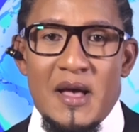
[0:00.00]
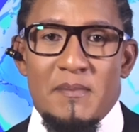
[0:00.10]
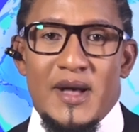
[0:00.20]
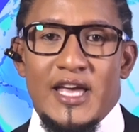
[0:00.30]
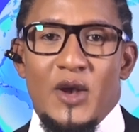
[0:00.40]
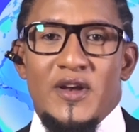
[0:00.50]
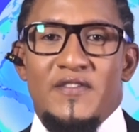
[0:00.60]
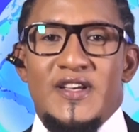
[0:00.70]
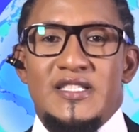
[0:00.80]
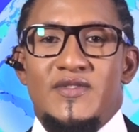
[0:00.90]

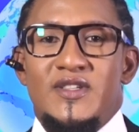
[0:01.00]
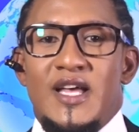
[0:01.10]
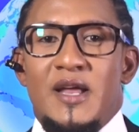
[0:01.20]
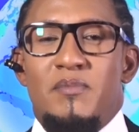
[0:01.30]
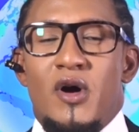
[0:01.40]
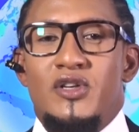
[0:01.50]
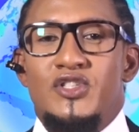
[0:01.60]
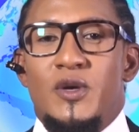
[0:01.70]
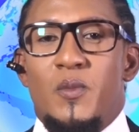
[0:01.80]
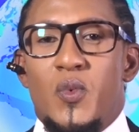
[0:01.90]
Makhelwane Festival, in
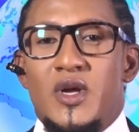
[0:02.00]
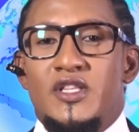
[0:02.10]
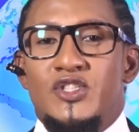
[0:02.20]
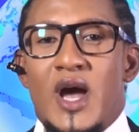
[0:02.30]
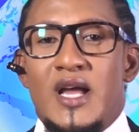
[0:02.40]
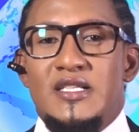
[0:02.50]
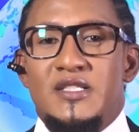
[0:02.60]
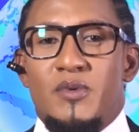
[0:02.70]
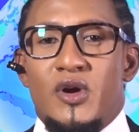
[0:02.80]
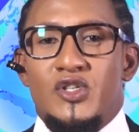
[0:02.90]
partnership with
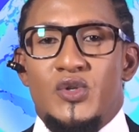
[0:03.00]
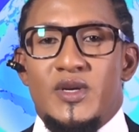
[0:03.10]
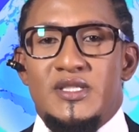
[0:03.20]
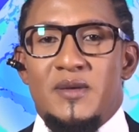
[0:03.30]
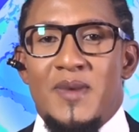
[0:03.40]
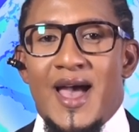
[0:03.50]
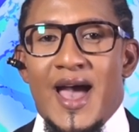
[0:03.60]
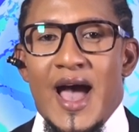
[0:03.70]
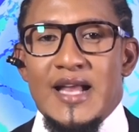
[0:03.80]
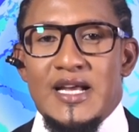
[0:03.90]
Johannesburg Tourism
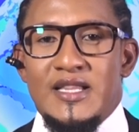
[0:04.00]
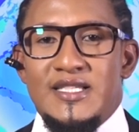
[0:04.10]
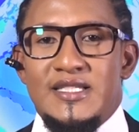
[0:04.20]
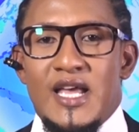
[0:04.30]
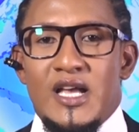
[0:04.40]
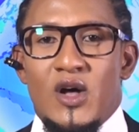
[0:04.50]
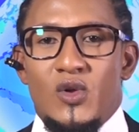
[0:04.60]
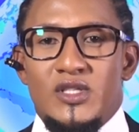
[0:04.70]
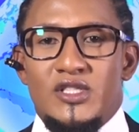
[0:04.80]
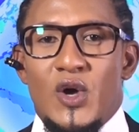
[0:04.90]
and other
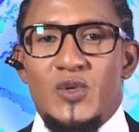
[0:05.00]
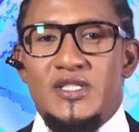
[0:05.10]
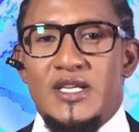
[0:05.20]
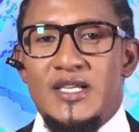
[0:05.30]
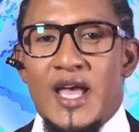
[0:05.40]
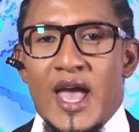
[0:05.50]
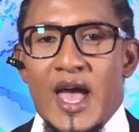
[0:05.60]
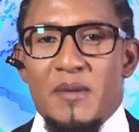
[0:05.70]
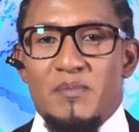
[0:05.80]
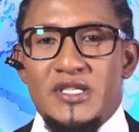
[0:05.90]
stakeholders, hosted
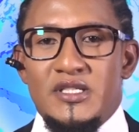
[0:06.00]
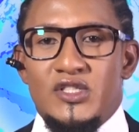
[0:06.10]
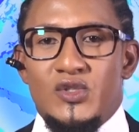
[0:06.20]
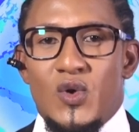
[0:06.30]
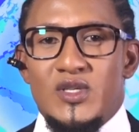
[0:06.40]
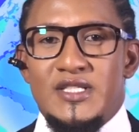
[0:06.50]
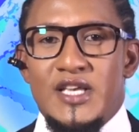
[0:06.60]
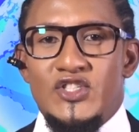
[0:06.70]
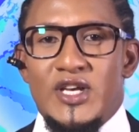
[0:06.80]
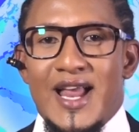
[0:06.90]
a business talk
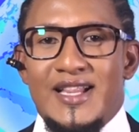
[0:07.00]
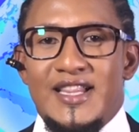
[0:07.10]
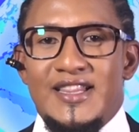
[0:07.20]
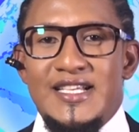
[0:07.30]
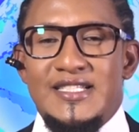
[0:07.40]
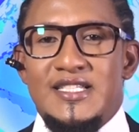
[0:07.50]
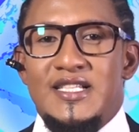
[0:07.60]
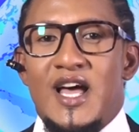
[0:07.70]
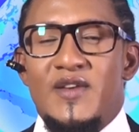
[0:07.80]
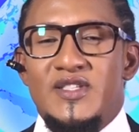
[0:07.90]
session at the Thesis
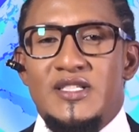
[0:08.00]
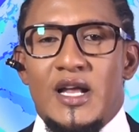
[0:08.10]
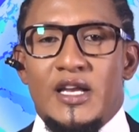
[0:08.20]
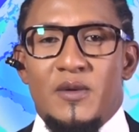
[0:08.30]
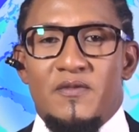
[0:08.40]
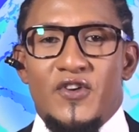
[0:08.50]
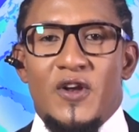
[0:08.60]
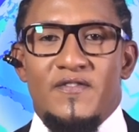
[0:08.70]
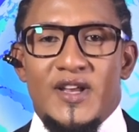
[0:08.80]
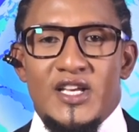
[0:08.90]
Lifestyle in
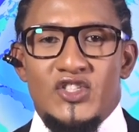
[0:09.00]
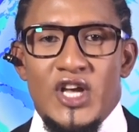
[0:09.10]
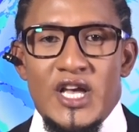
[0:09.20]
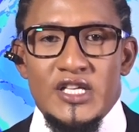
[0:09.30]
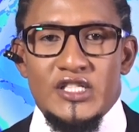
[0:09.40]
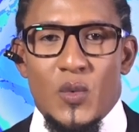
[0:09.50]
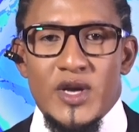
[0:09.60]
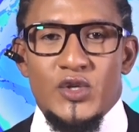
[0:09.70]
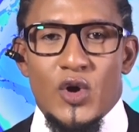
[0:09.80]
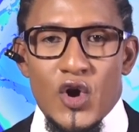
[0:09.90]
Mofolo Village,
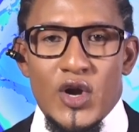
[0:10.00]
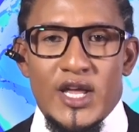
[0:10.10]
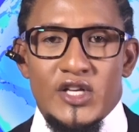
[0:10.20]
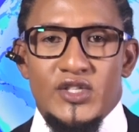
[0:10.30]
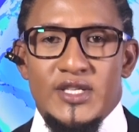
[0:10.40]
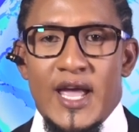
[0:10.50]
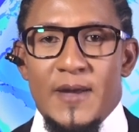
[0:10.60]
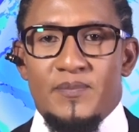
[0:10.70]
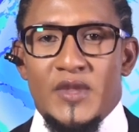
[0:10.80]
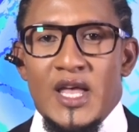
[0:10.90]
Soweto, earlier
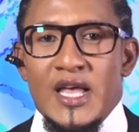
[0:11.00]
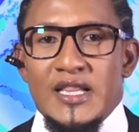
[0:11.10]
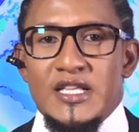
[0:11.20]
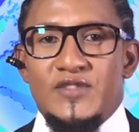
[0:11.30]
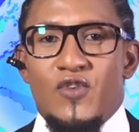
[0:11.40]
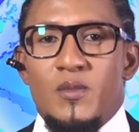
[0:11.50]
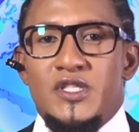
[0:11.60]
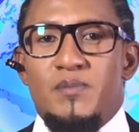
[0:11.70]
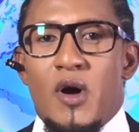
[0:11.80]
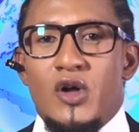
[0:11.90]
today. This
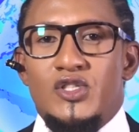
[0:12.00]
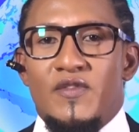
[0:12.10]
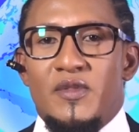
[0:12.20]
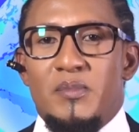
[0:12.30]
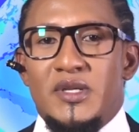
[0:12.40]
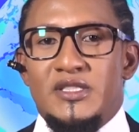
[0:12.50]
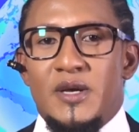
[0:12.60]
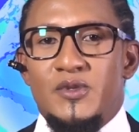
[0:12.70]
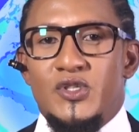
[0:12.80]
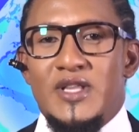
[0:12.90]
forms part of the
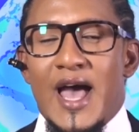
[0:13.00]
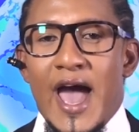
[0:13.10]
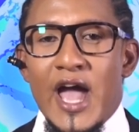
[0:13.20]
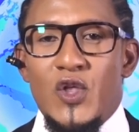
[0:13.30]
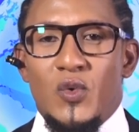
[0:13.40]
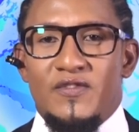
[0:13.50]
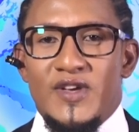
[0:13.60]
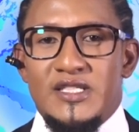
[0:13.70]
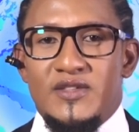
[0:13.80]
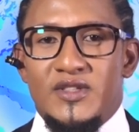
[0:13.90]
build-up to the annual
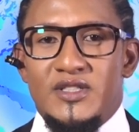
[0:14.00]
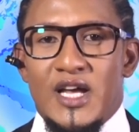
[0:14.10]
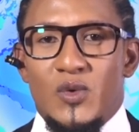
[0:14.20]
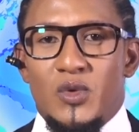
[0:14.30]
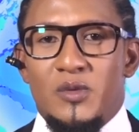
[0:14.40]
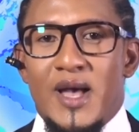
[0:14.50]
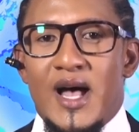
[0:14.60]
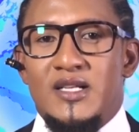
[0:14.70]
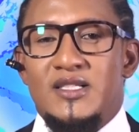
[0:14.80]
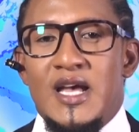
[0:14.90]
festival that will be
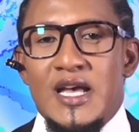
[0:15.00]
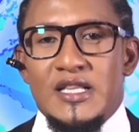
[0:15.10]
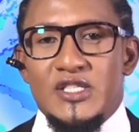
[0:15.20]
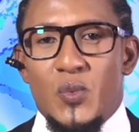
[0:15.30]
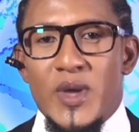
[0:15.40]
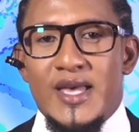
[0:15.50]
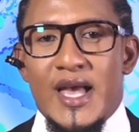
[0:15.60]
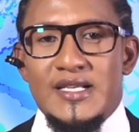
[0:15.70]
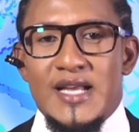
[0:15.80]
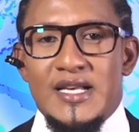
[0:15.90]
held this
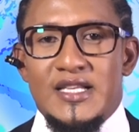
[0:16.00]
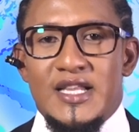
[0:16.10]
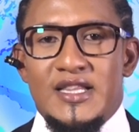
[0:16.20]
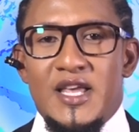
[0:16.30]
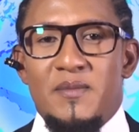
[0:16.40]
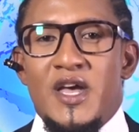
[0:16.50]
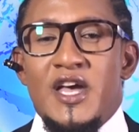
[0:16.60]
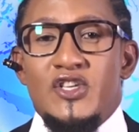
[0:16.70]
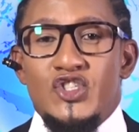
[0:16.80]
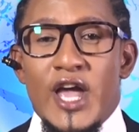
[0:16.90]
weekend under the
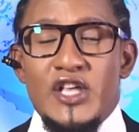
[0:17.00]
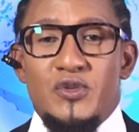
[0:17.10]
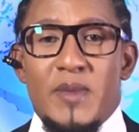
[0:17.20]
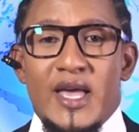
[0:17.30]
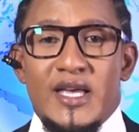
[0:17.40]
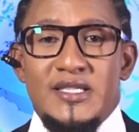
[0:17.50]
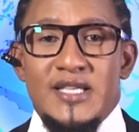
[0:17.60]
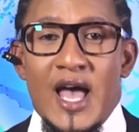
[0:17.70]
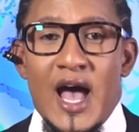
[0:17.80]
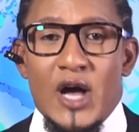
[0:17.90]
theme Change
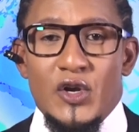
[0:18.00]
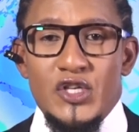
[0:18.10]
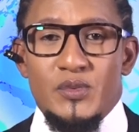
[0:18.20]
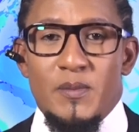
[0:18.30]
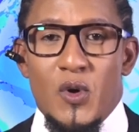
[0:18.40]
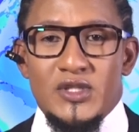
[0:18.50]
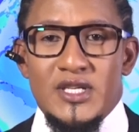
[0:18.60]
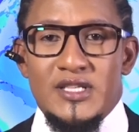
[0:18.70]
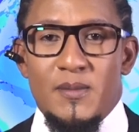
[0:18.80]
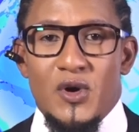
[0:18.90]
Makers. Our news
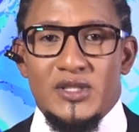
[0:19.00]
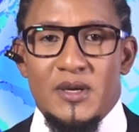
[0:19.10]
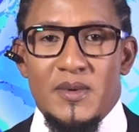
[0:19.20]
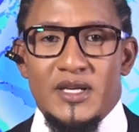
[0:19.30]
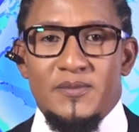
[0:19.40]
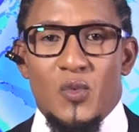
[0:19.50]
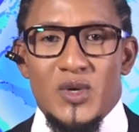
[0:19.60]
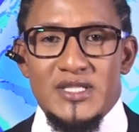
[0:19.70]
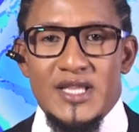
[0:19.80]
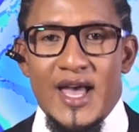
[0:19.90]
reporter Tebogo Tabanim
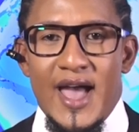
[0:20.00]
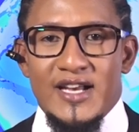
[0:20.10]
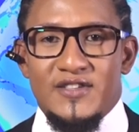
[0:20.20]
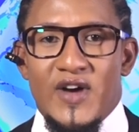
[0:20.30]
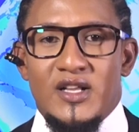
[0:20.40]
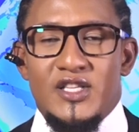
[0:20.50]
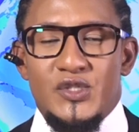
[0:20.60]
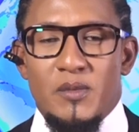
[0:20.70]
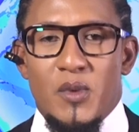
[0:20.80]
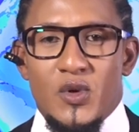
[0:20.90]
was there and filed
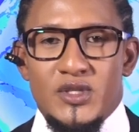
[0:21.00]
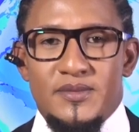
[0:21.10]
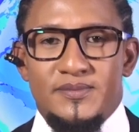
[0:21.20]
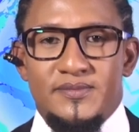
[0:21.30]
this report.